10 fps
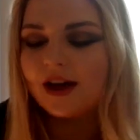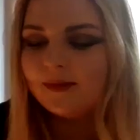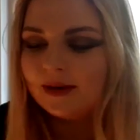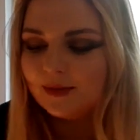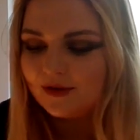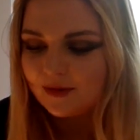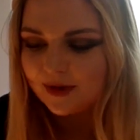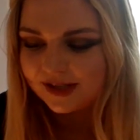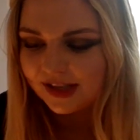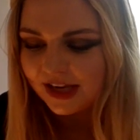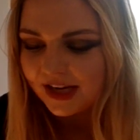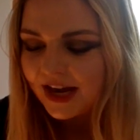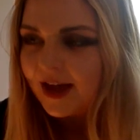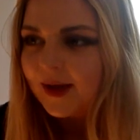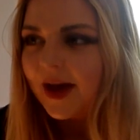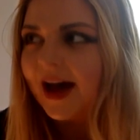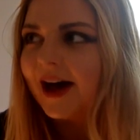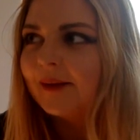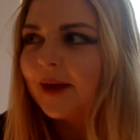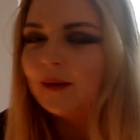a big movie person.
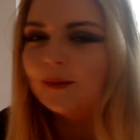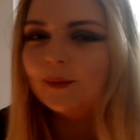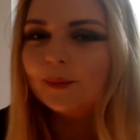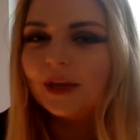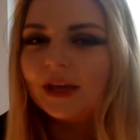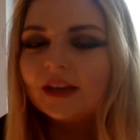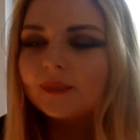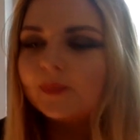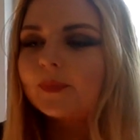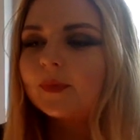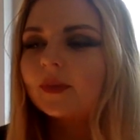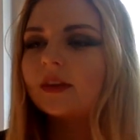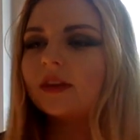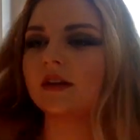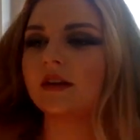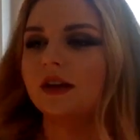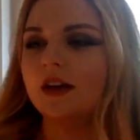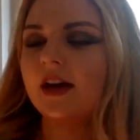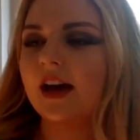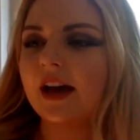Um, I'm like
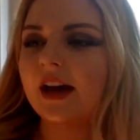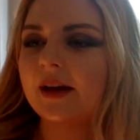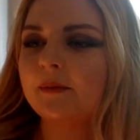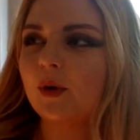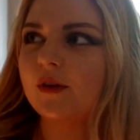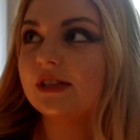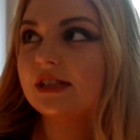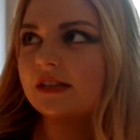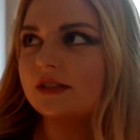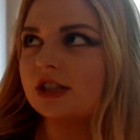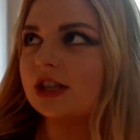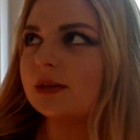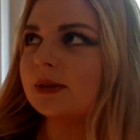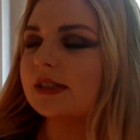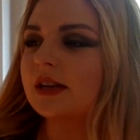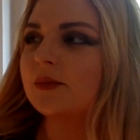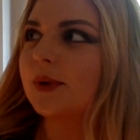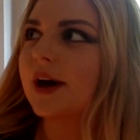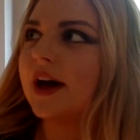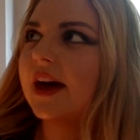I'm more of a TV show person,
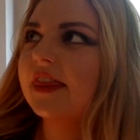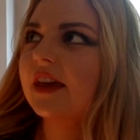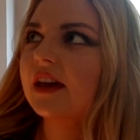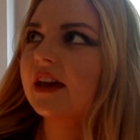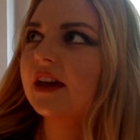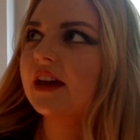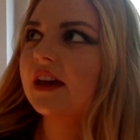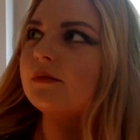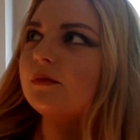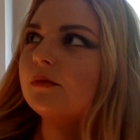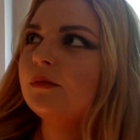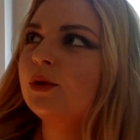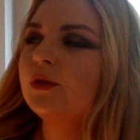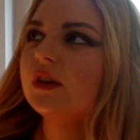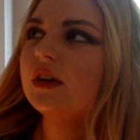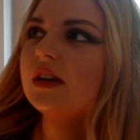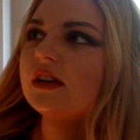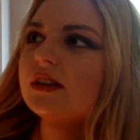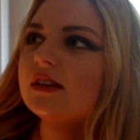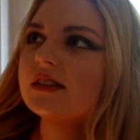but I think like
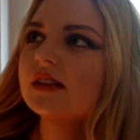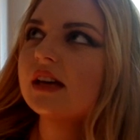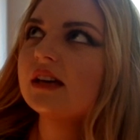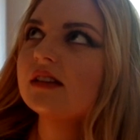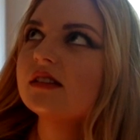movies, like